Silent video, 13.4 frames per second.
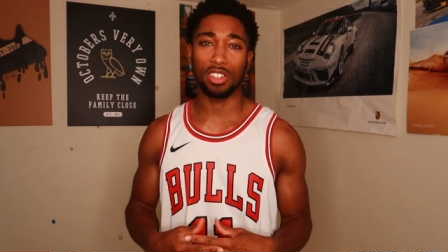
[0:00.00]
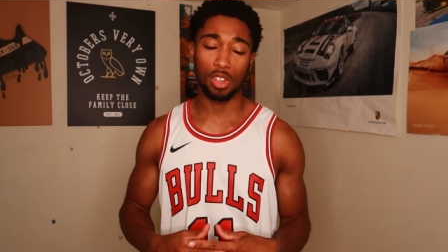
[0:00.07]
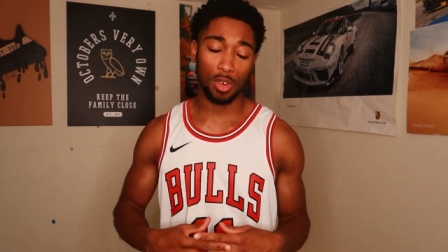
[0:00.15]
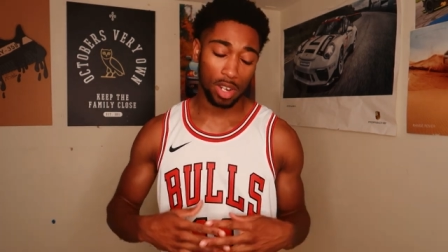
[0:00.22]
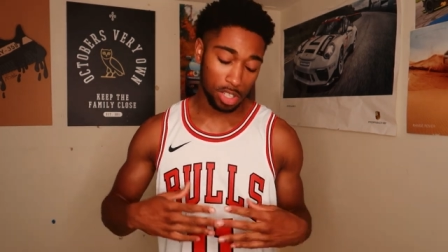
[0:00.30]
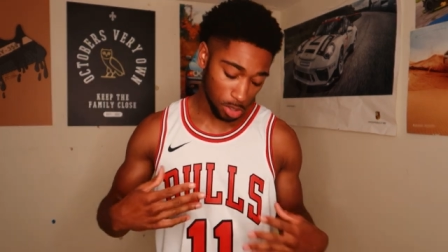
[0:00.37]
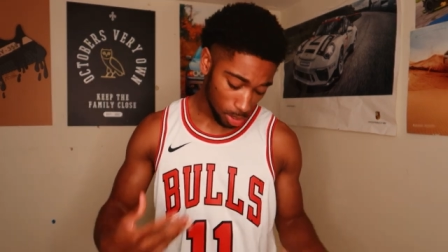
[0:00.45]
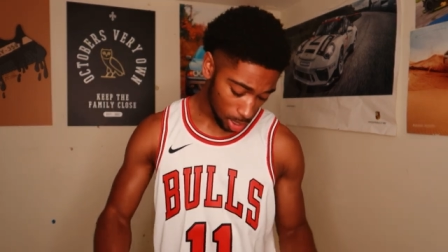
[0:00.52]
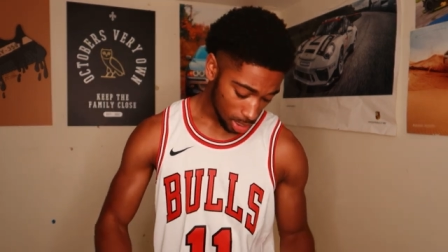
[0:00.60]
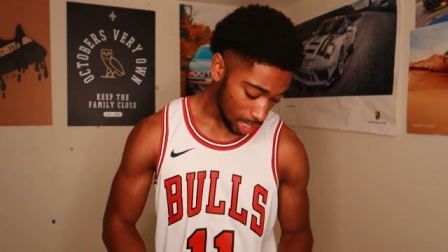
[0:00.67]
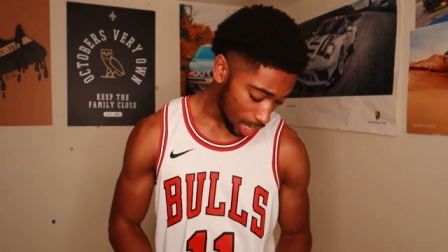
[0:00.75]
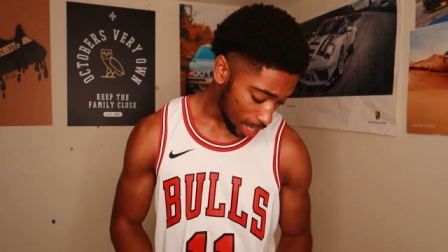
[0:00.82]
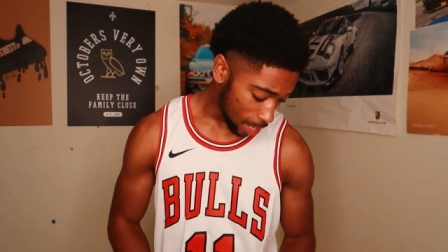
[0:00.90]
So as soon
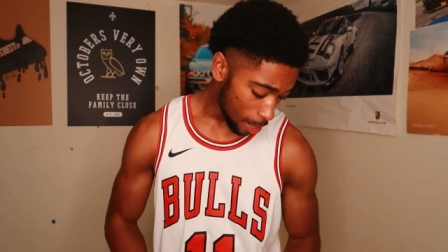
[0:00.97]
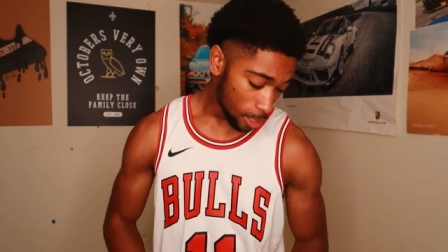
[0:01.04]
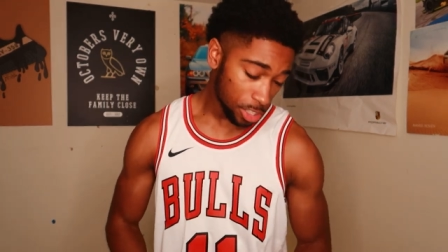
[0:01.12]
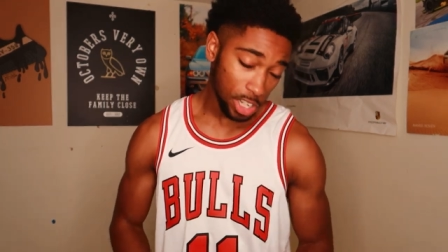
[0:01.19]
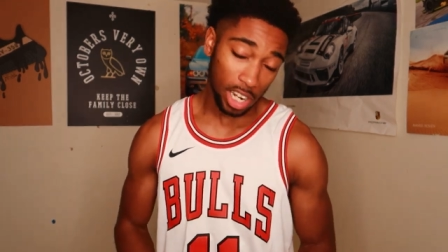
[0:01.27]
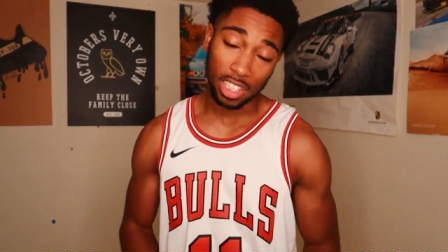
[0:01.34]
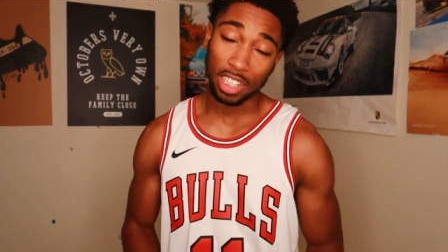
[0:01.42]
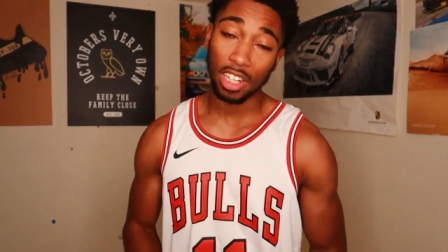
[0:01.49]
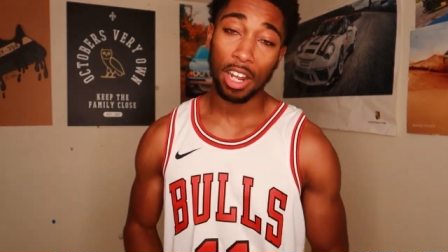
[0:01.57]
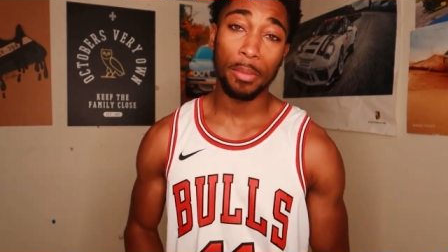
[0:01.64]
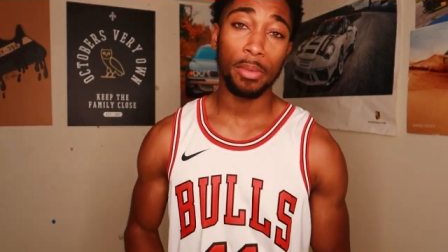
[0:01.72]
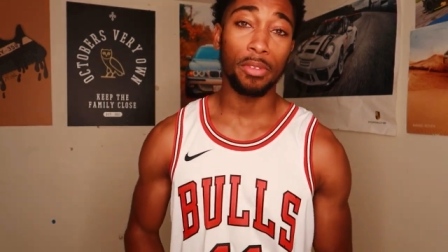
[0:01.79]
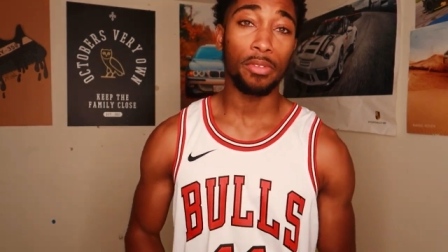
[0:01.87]
as I checked it
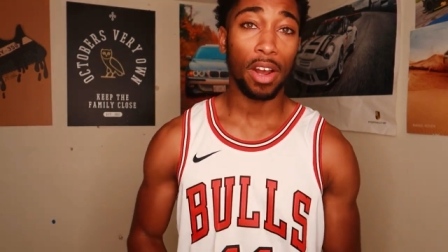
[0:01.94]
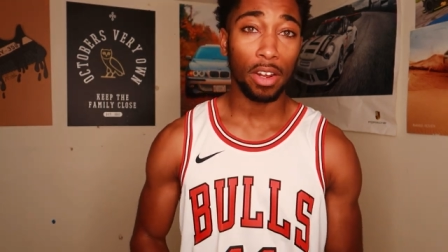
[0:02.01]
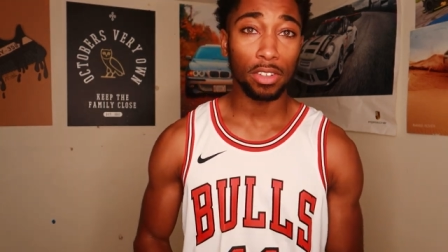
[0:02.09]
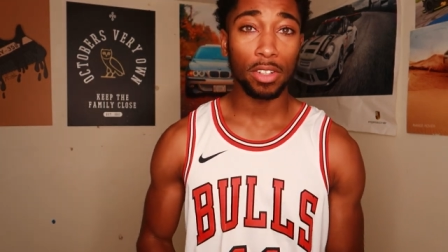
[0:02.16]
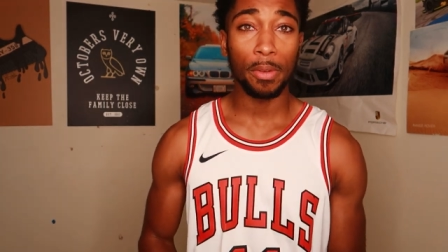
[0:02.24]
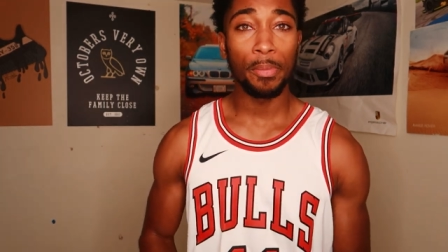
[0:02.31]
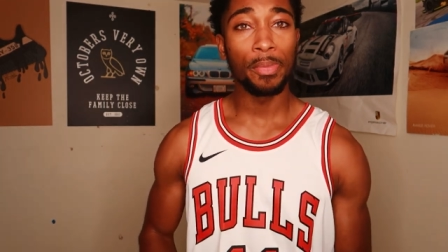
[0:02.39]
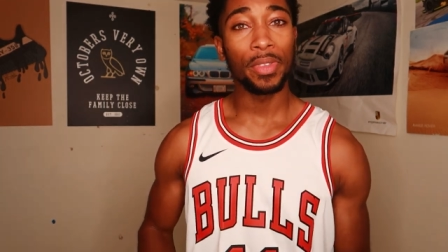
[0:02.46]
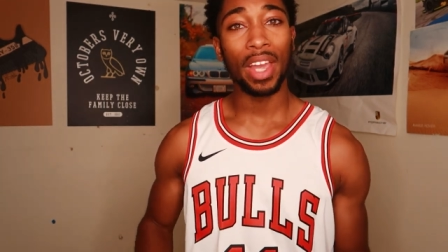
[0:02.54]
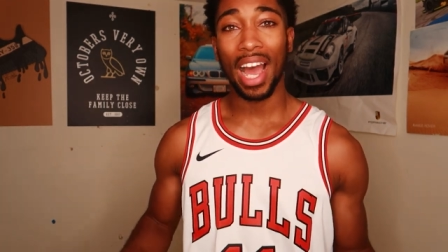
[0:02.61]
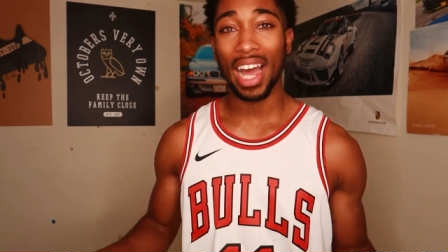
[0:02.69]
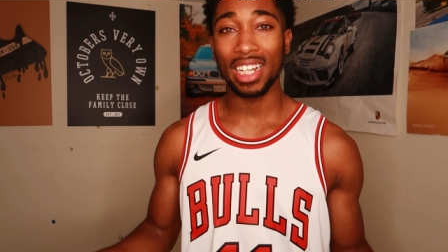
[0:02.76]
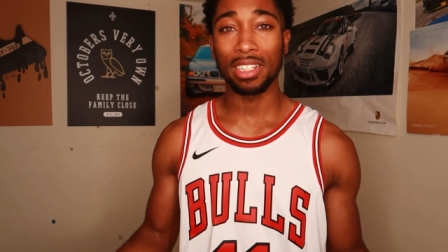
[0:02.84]
up and found them,
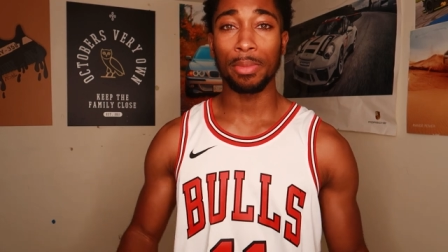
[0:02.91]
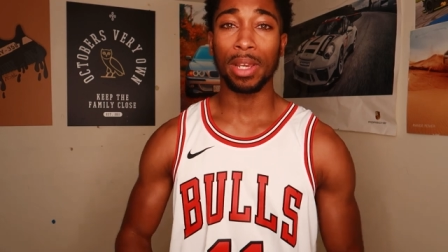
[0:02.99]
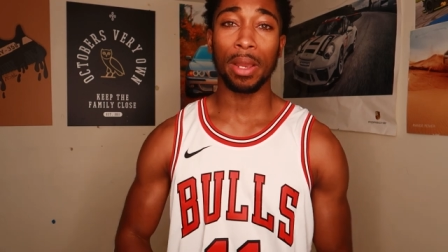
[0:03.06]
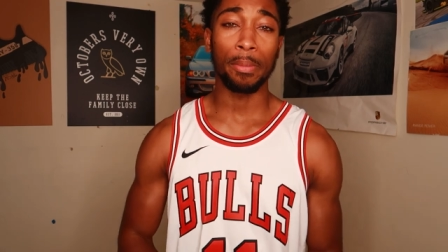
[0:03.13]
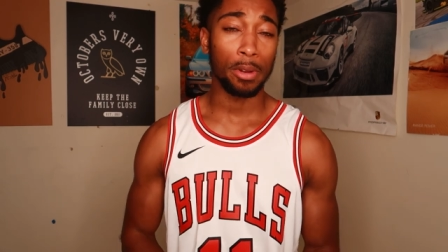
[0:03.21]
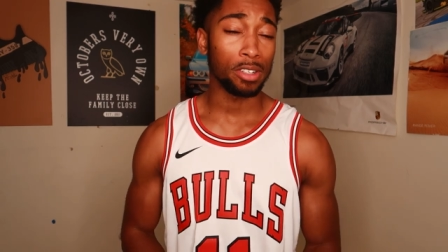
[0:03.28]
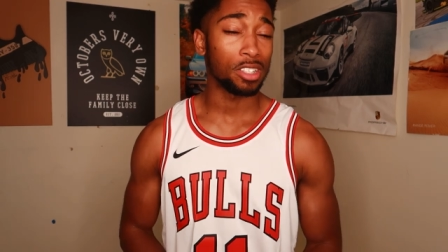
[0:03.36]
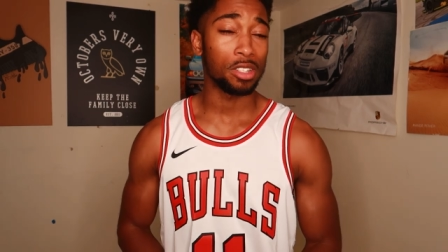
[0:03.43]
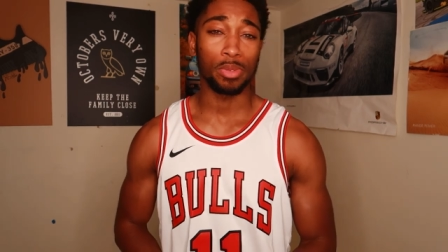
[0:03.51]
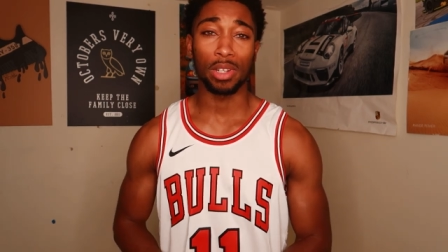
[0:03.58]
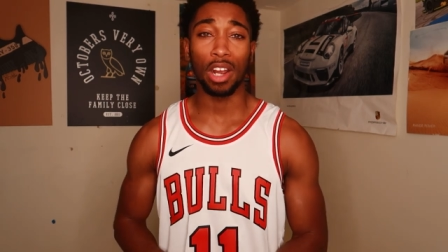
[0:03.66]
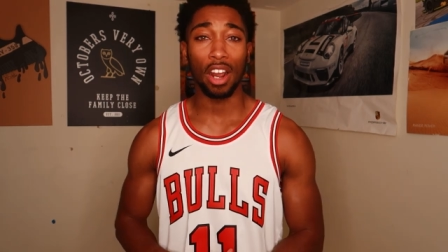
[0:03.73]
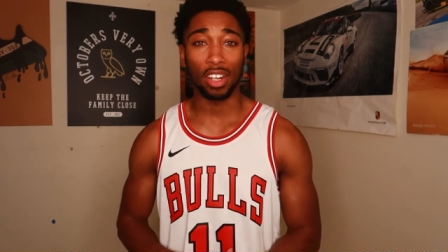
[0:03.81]
I had to make a
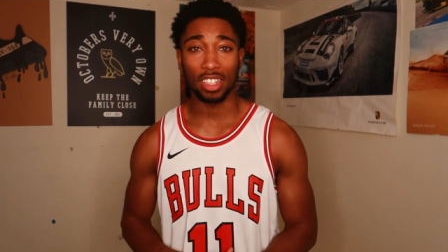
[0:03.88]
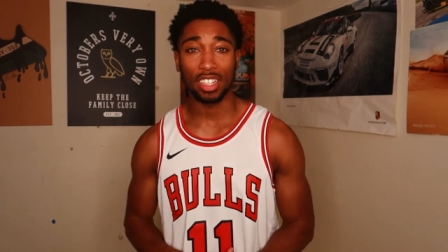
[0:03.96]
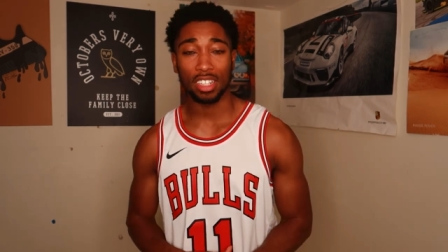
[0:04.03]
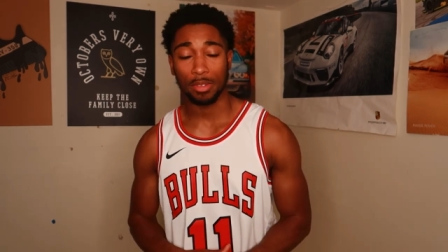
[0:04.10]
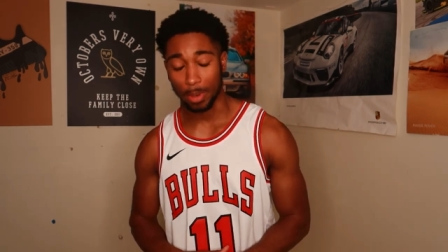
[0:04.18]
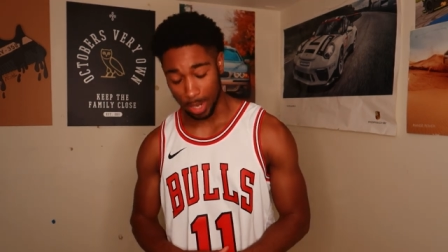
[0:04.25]
purchase regardless.